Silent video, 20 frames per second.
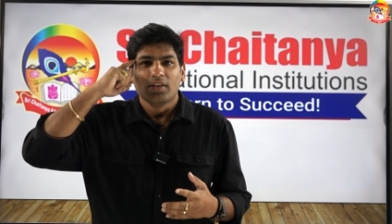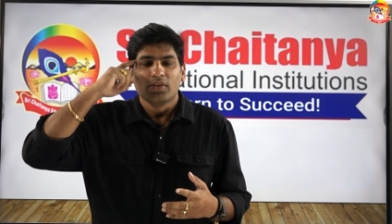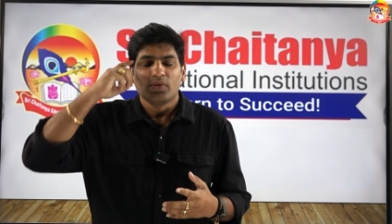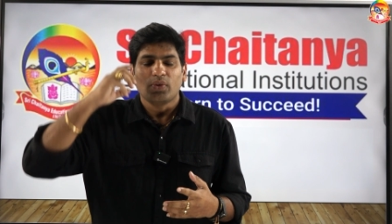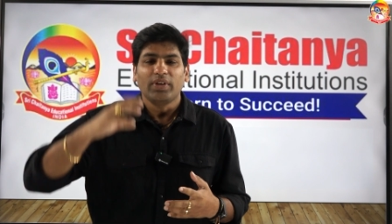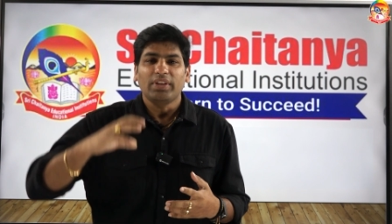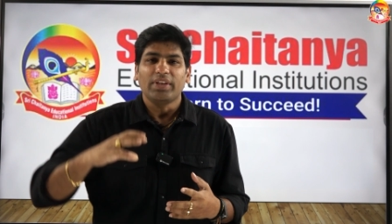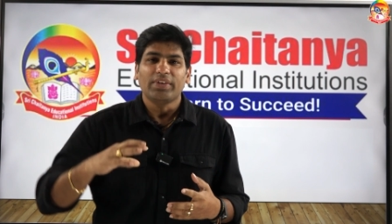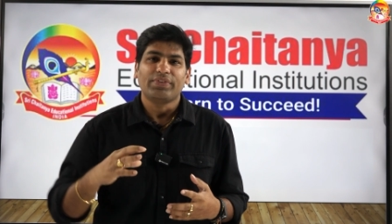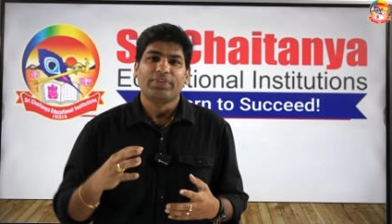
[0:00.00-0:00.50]

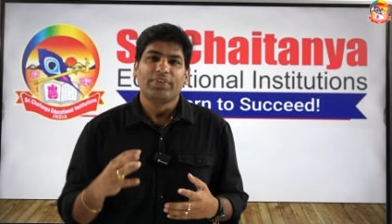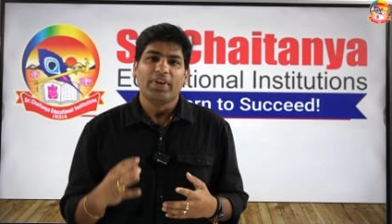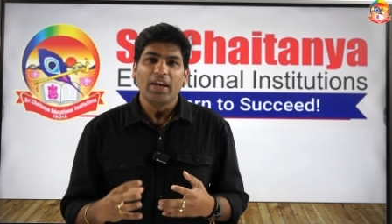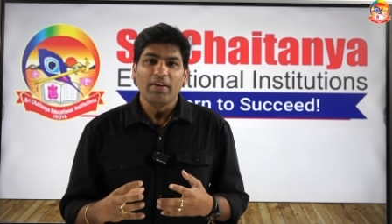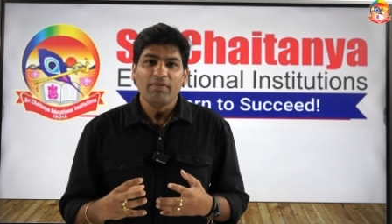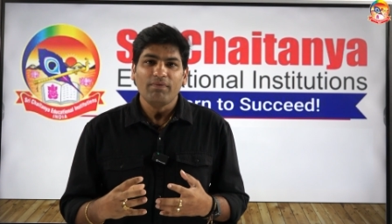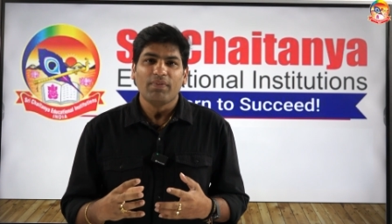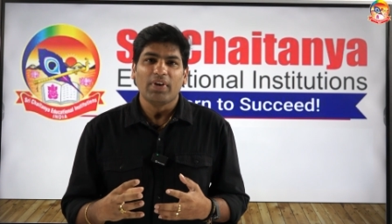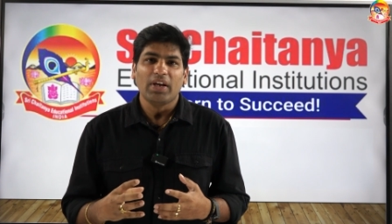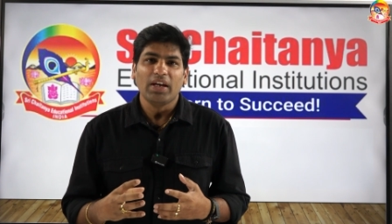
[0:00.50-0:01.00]
So in the
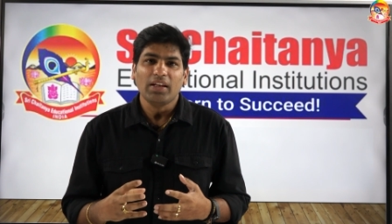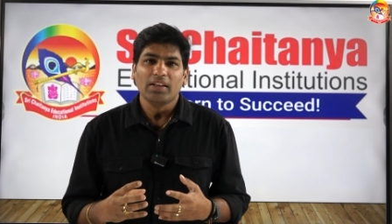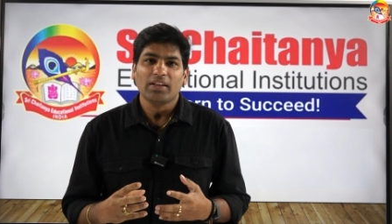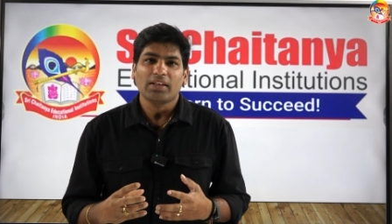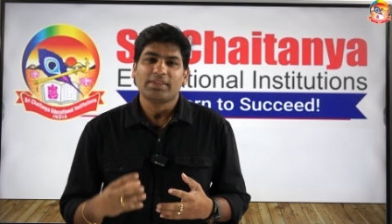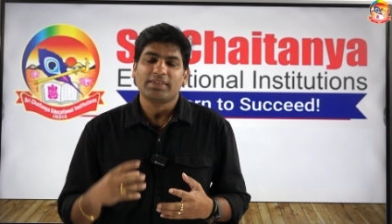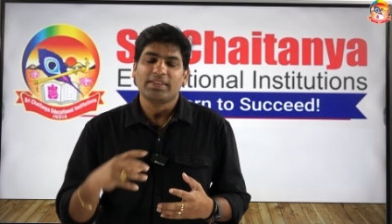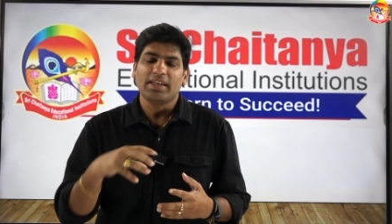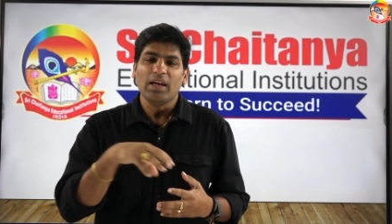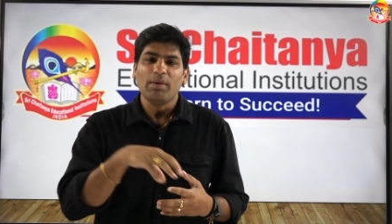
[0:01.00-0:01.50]
same way,
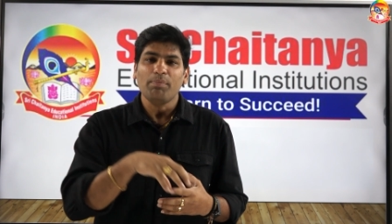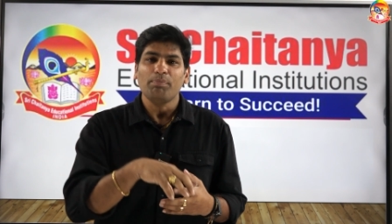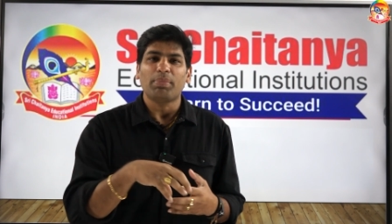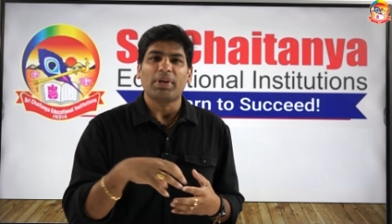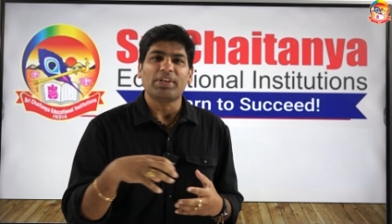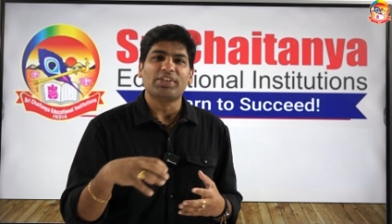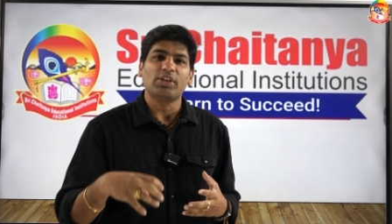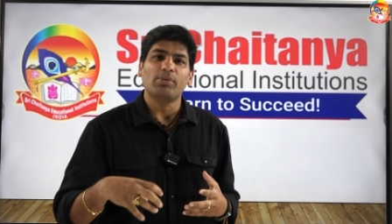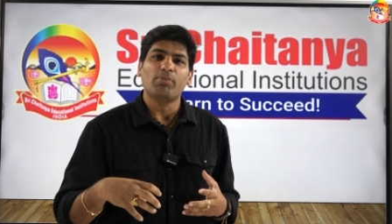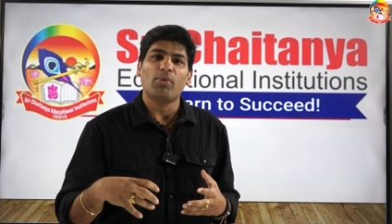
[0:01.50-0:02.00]
the same
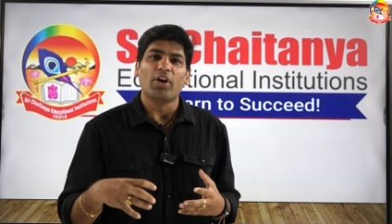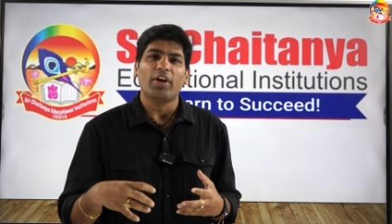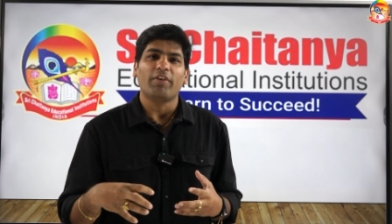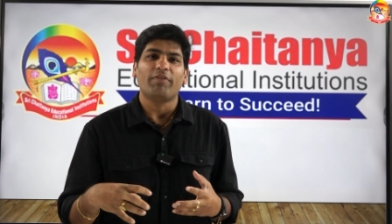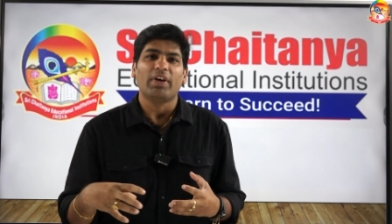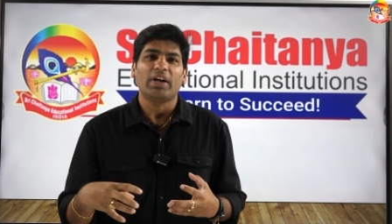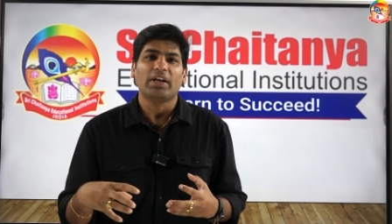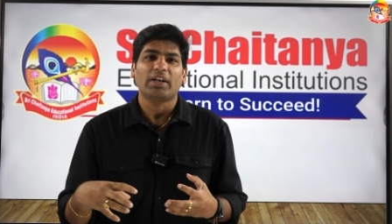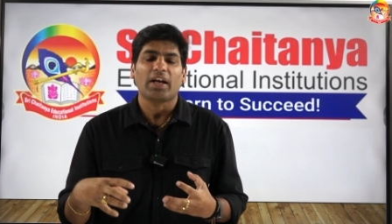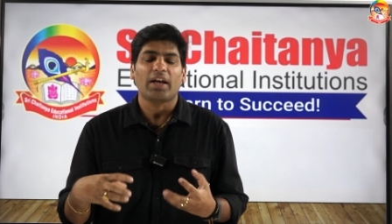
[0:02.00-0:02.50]
placebo
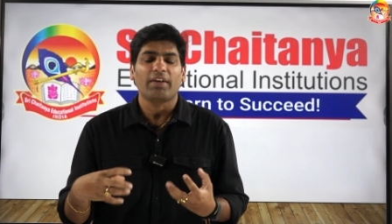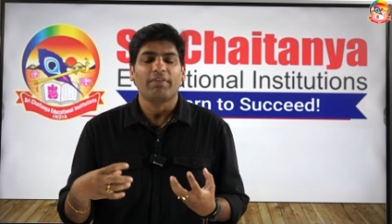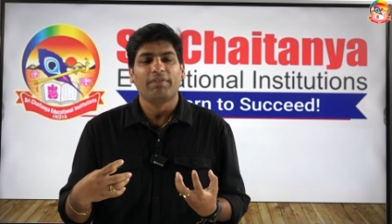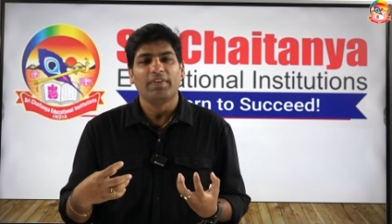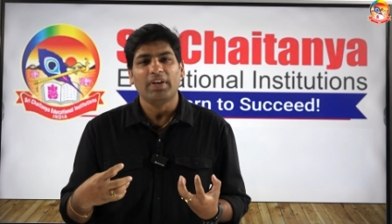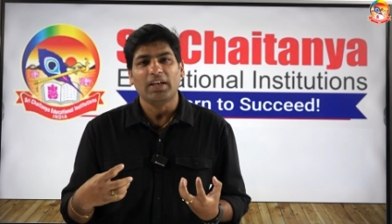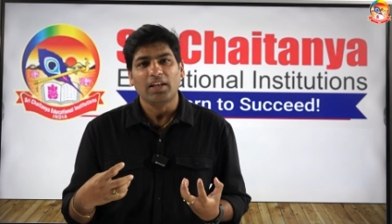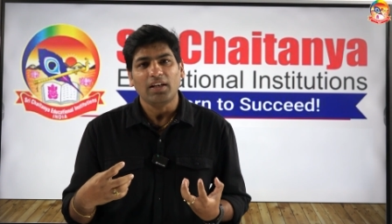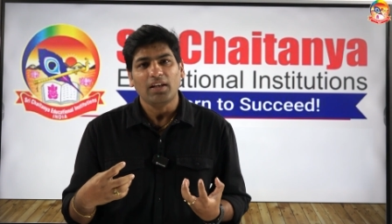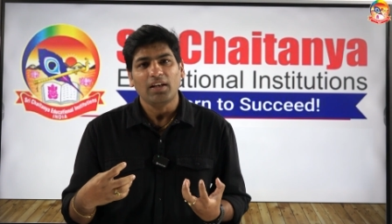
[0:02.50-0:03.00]
effect, I
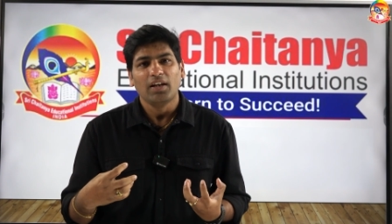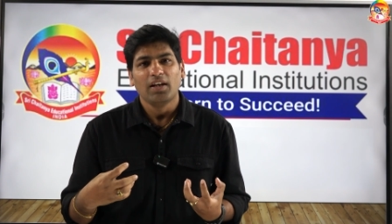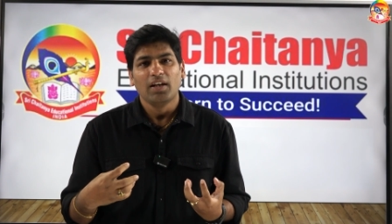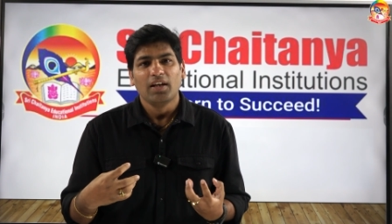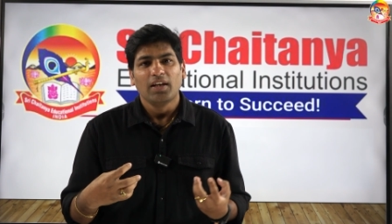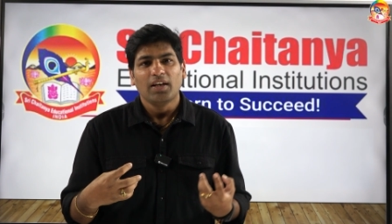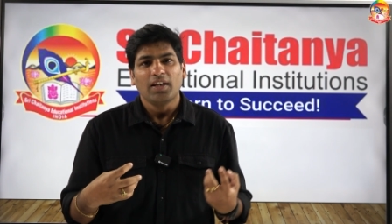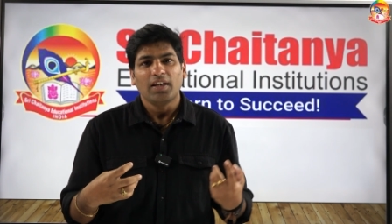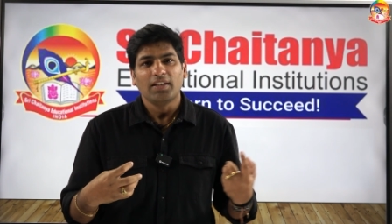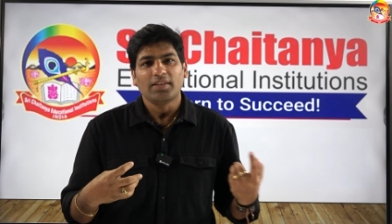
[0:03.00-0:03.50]
feel,
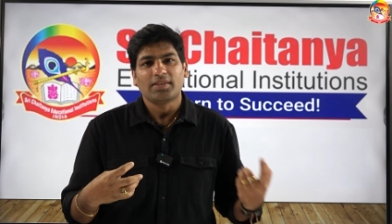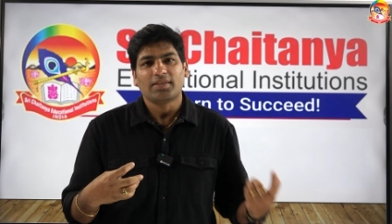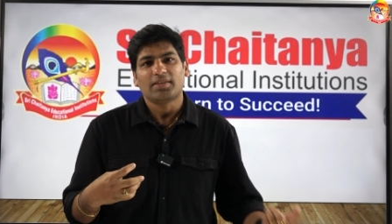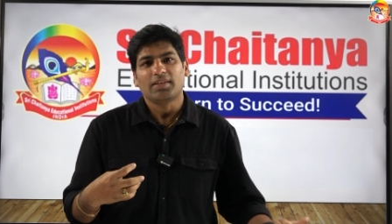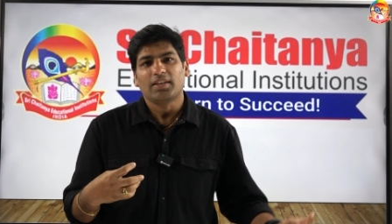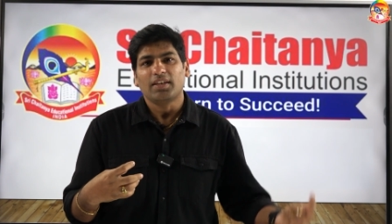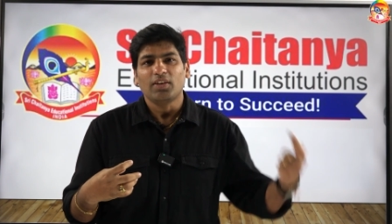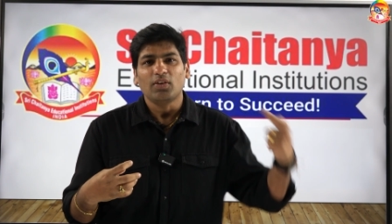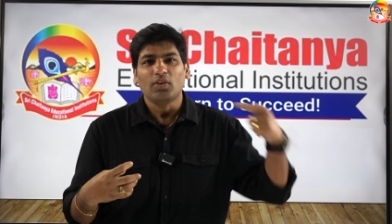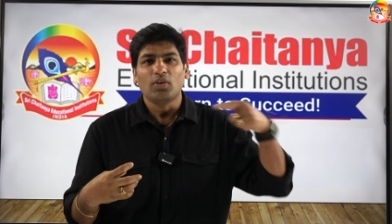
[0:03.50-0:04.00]
is
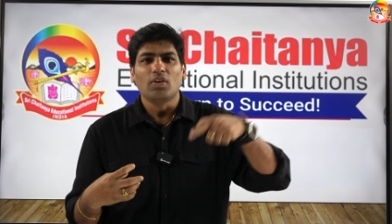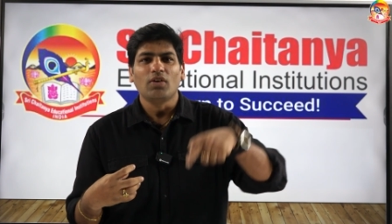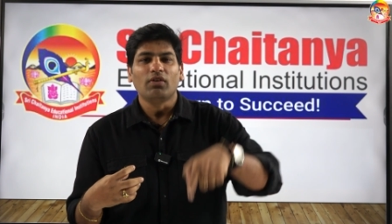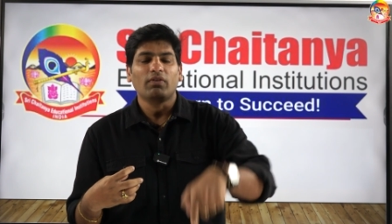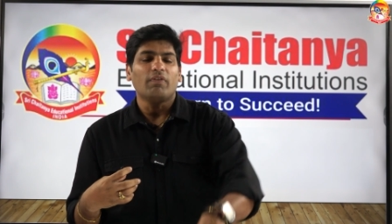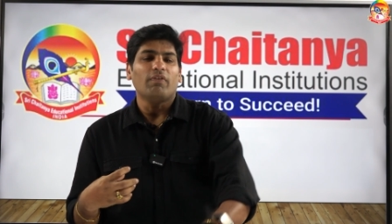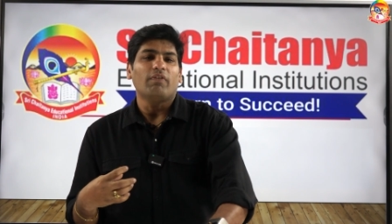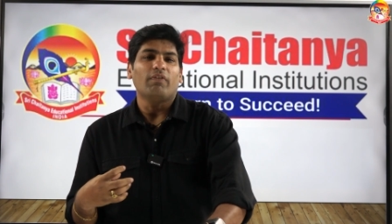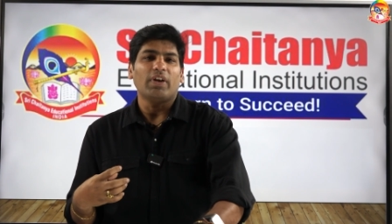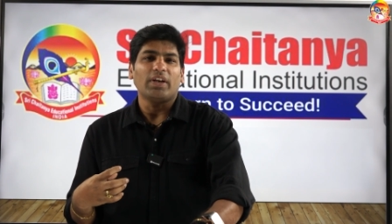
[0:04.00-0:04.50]
you know
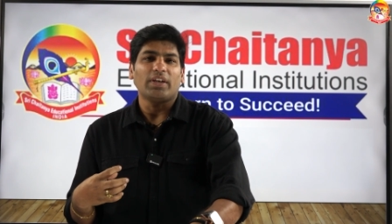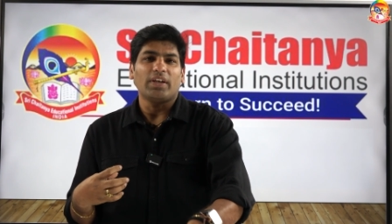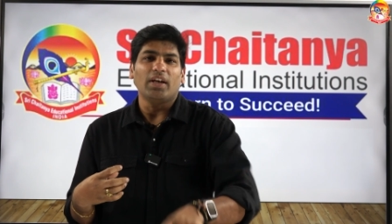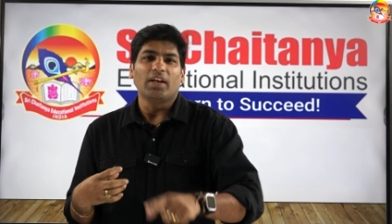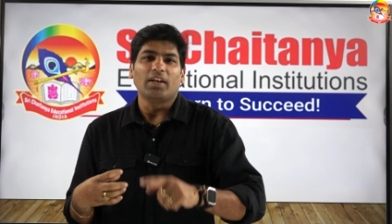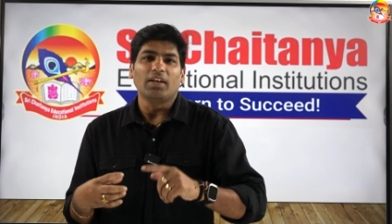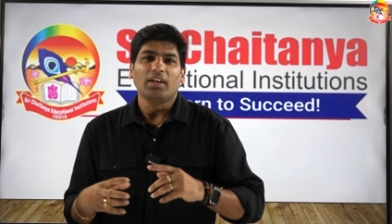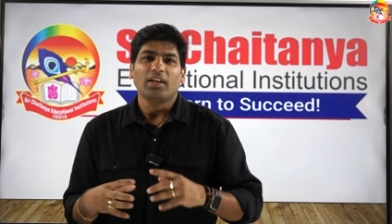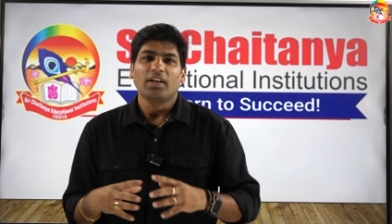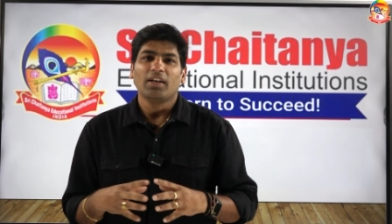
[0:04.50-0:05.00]

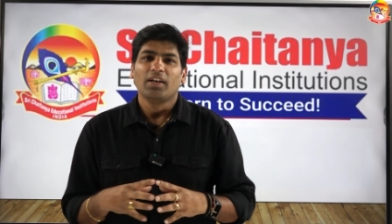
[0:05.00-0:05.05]
working